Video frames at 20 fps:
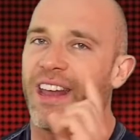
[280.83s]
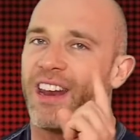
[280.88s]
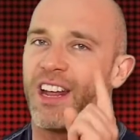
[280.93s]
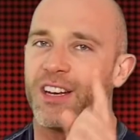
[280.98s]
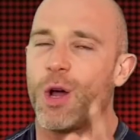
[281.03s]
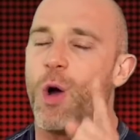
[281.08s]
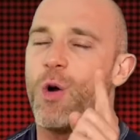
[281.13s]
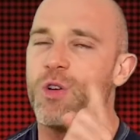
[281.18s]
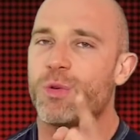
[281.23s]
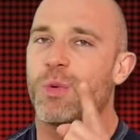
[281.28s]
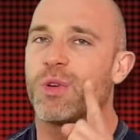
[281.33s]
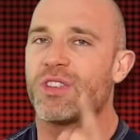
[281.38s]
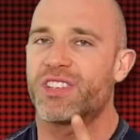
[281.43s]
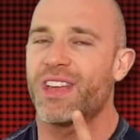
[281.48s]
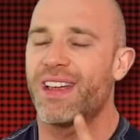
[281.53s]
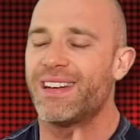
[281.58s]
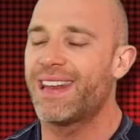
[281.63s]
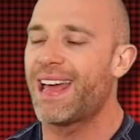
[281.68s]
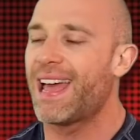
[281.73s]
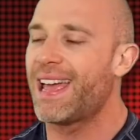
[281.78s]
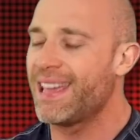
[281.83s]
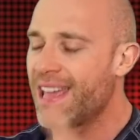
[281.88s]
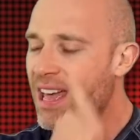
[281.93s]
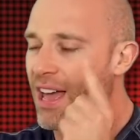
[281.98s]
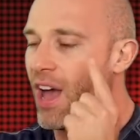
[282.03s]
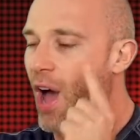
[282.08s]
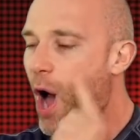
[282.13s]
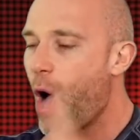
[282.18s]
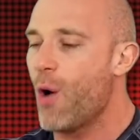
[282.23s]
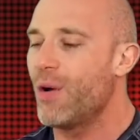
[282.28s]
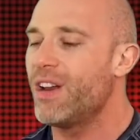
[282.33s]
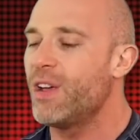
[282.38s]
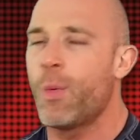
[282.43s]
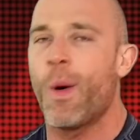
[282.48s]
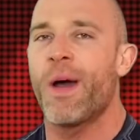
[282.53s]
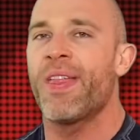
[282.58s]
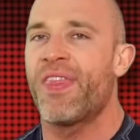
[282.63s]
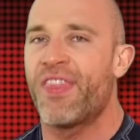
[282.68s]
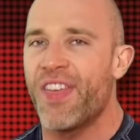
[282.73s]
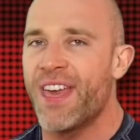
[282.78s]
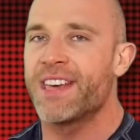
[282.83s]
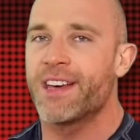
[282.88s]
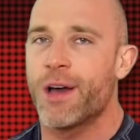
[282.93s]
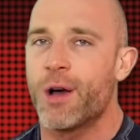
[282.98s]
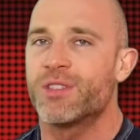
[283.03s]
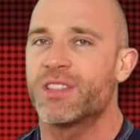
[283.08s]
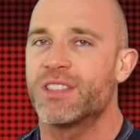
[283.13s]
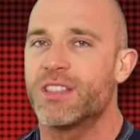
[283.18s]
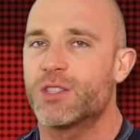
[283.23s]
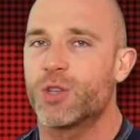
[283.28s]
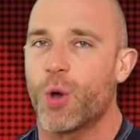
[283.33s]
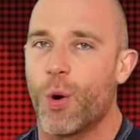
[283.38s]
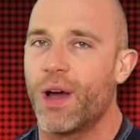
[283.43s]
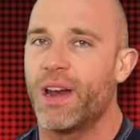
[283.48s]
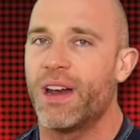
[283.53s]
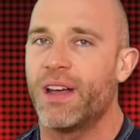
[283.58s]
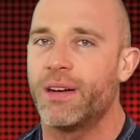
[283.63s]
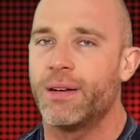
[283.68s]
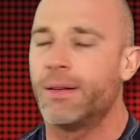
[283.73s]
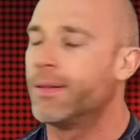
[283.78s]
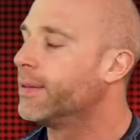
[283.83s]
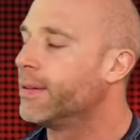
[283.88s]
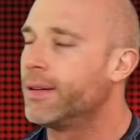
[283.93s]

And I told you on Sunday, only one thing goes in the toilet.